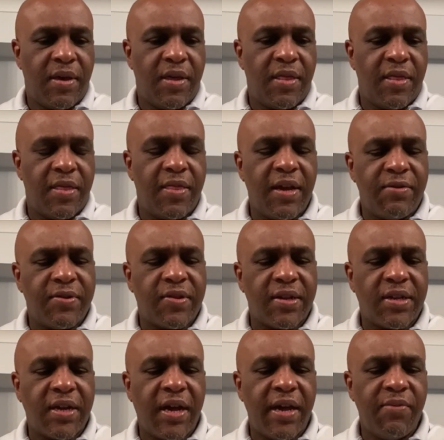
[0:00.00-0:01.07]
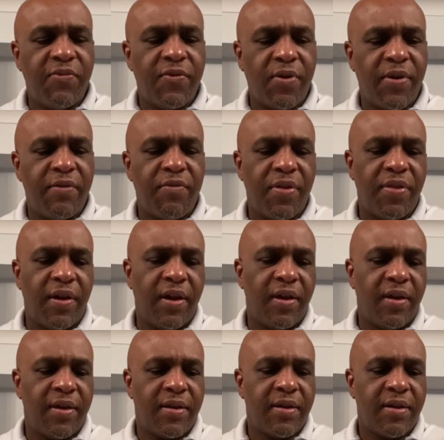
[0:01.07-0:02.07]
There is a time for everything,